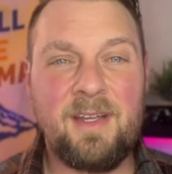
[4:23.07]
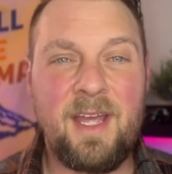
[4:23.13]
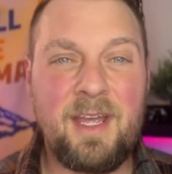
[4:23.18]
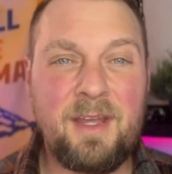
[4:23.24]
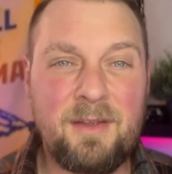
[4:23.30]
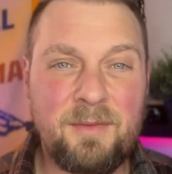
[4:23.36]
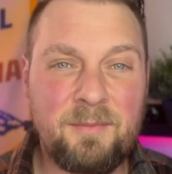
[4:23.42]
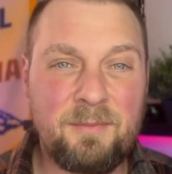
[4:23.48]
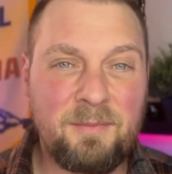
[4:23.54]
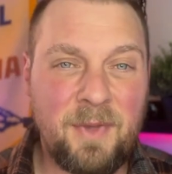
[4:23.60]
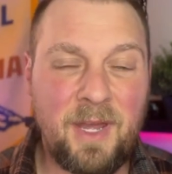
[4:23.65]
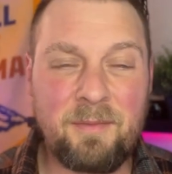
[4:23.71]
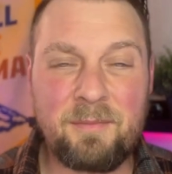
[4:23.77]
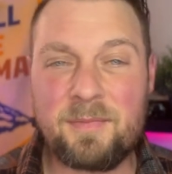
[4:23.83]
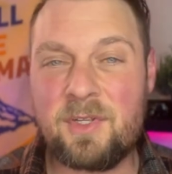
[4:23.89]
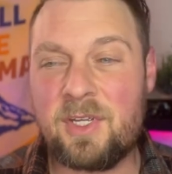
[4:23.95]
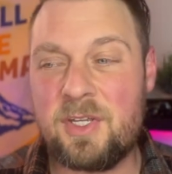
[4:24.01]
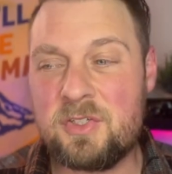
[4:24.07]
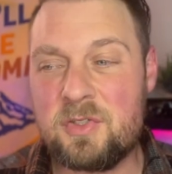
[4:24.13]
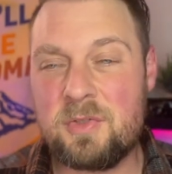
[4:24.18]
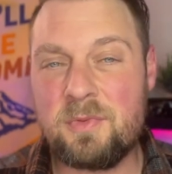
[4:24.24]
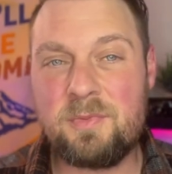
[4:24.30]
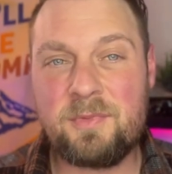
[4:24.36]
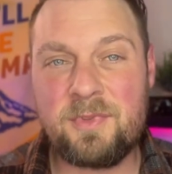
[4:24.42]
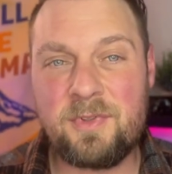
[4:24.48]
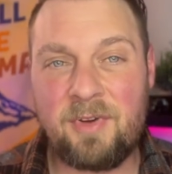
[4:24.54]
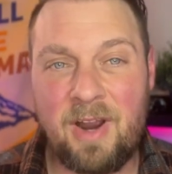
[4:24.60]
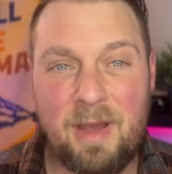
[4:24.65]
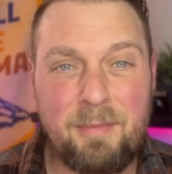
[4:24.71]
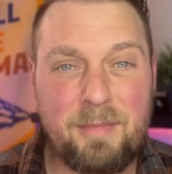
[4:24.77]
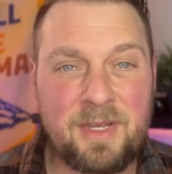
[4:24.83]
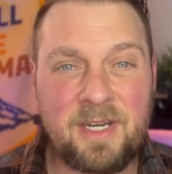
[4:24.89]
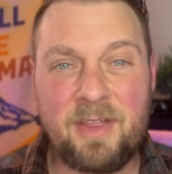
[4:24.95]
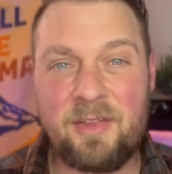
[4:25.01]
Hey ma'am, could you
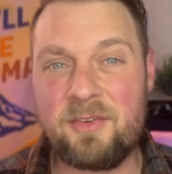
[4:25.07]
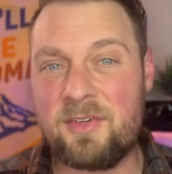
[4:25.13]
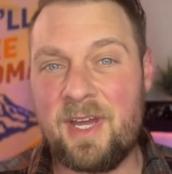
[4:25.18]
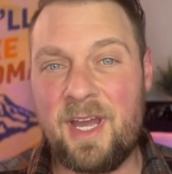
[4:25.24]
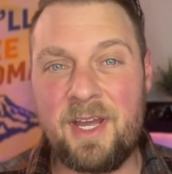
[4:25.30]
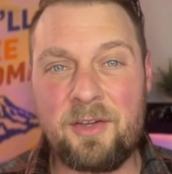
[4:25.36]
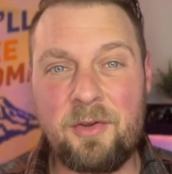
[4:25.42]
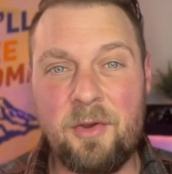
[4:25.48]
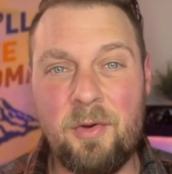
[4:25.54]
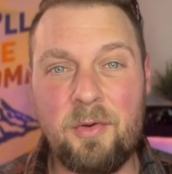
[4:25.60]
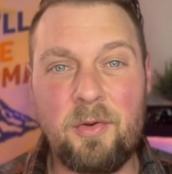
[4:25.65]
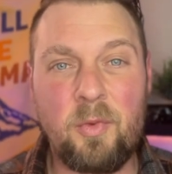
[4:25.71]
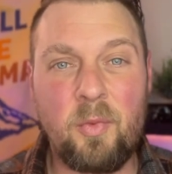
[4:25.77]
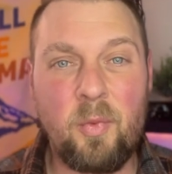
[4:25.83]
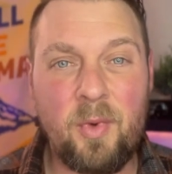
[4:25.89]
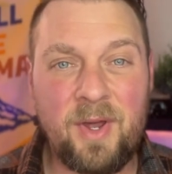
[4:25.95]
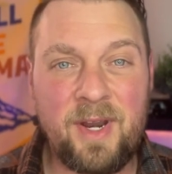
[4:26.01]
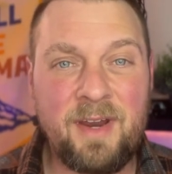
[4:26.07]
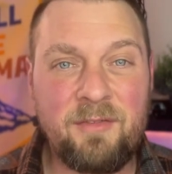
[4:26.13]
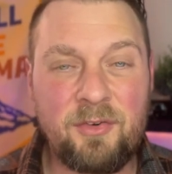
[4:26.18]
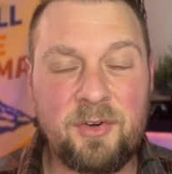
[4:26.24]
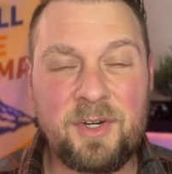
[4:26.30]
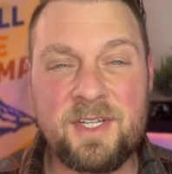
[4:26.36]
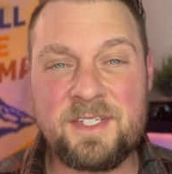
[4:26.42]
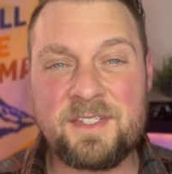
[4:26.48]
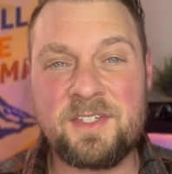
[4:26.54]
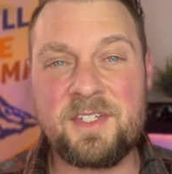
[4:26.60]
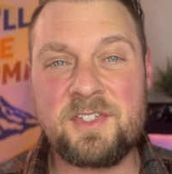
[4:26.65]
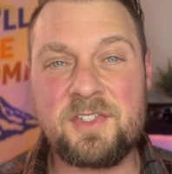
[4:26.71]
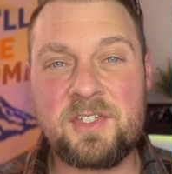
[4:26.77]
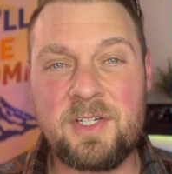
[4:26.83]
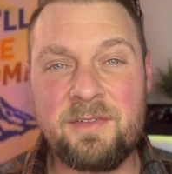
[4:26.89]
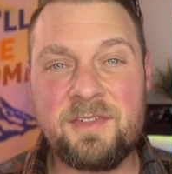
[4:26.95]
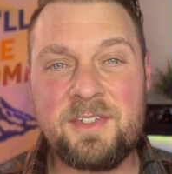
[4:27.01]
grab me another Diet Coke? Whatever it is, the
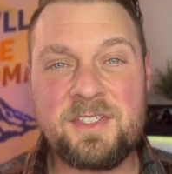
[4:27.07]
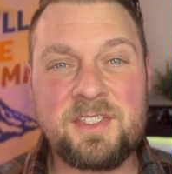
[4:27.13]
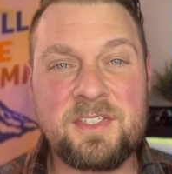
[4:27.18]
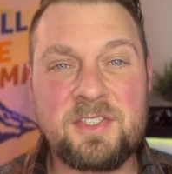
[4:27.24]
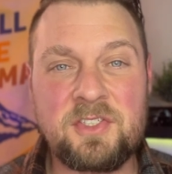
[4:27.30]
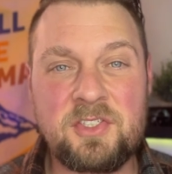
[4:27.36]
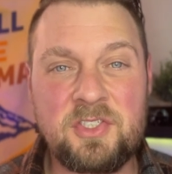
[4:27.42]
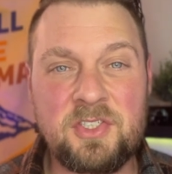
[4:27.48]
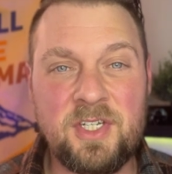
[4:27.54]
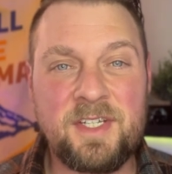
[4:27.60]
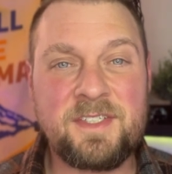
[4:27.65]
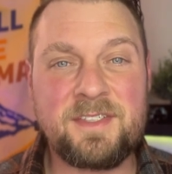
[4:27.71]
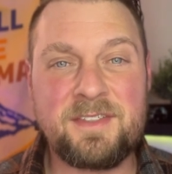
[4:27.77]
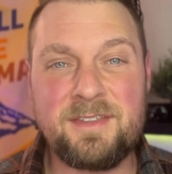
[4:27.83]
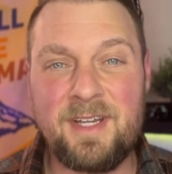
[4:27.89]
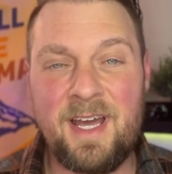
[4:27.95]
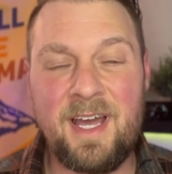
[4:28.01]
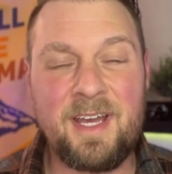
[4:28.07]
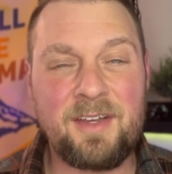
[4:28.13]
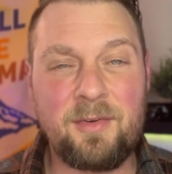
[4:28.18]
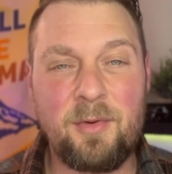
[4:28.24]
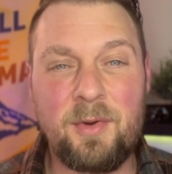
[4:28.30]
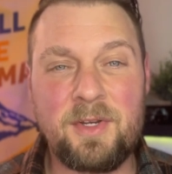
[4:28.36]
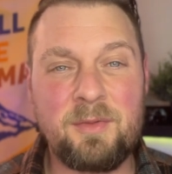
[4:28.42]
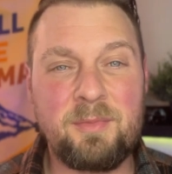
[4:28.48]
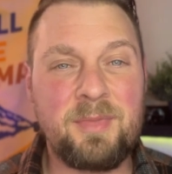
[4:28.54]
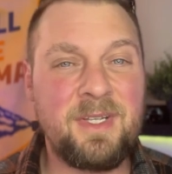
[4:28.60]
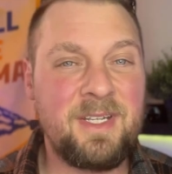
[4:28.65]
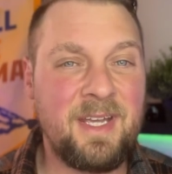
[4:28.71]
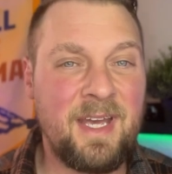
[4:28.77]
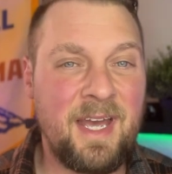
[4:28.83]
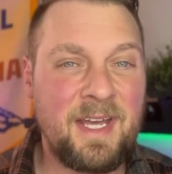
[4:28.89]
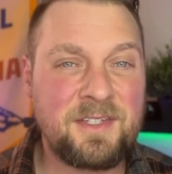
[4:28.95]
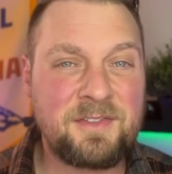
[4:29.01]
service is just not going to
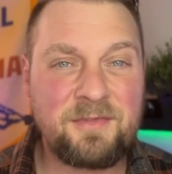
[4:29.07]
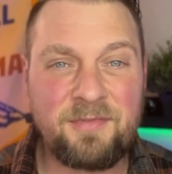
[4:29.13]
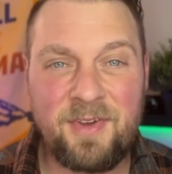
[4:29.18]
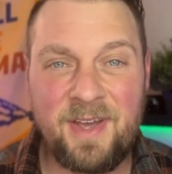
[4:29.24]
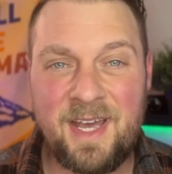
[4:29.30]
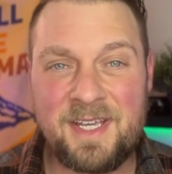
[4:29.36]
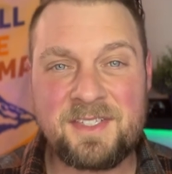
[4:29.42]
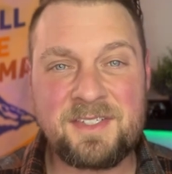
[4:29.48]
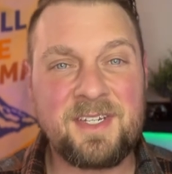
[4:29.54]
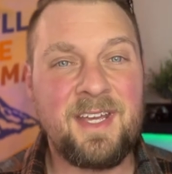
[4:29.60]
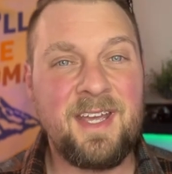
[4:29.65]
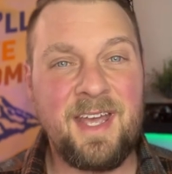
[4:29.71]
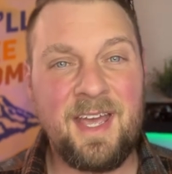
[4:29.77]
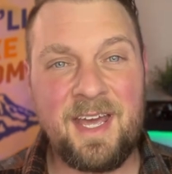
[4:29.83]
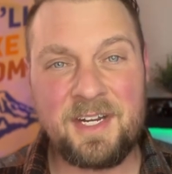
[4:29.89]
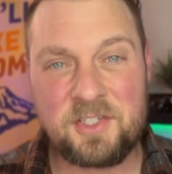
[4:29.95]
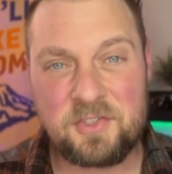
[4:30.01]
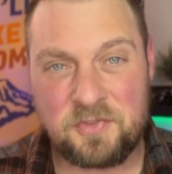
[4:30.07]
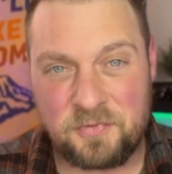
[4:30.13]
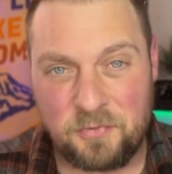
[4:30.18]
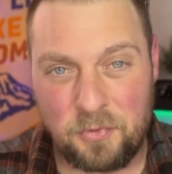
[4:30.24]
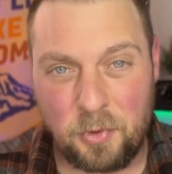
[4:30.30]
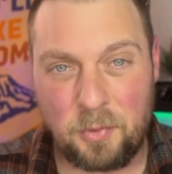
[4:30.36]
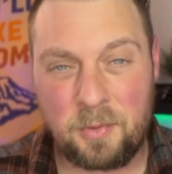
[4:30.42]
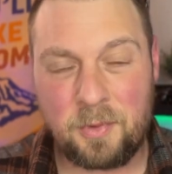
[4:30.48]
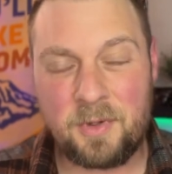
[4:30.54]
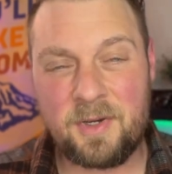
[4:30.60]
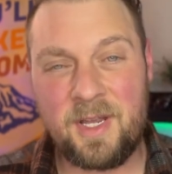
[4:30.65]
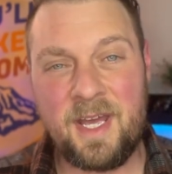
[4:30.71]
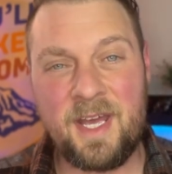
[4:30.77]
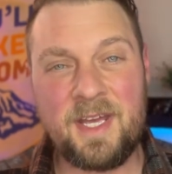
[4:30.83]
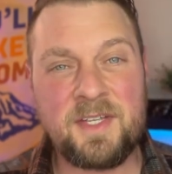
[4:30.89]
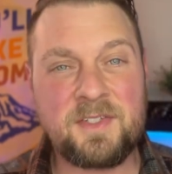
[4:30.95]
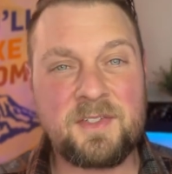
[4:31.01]
be as fast and as forward
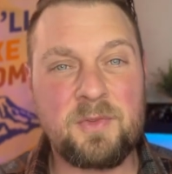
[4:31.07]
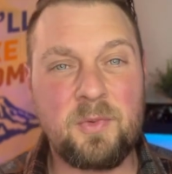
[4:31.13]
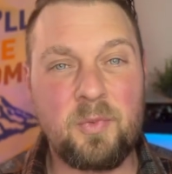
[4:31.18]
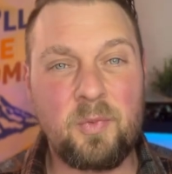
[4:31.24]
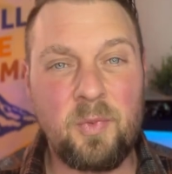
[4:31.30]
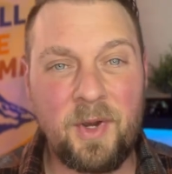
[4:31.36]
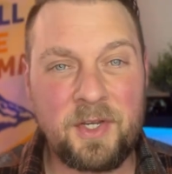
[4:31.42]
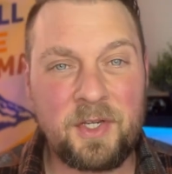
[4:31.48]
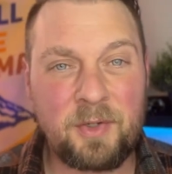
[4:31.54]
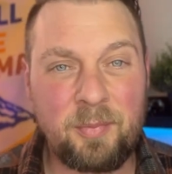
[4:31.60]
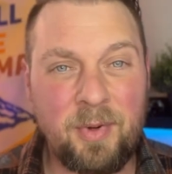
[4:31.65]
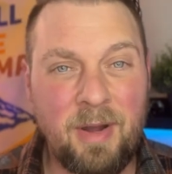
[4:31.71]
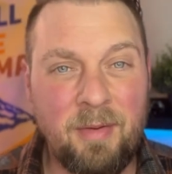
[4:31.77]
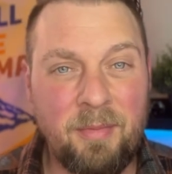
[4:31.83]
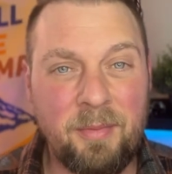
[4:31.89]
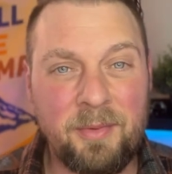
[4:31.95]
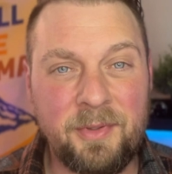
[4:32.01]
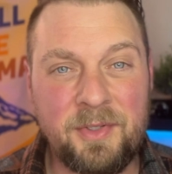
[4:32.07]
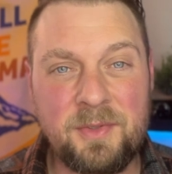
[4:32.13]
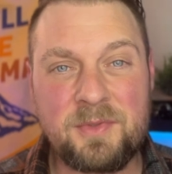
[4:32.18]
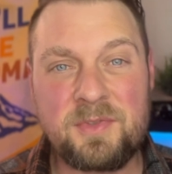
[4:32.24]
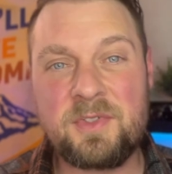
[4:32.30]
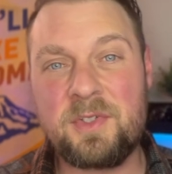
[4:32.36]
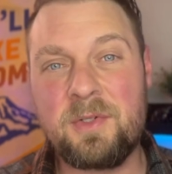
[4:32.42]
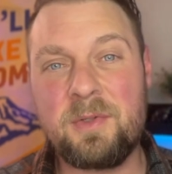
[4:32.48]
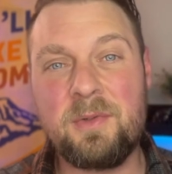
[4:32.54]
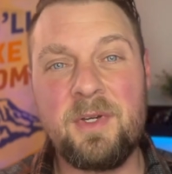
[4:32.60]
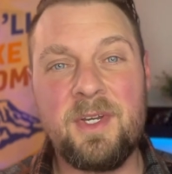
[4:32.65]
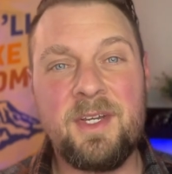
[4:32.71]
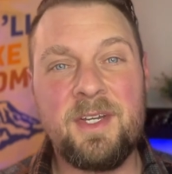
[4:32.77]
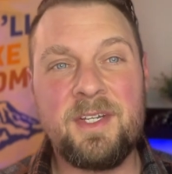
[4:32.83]
as what you're probably used to.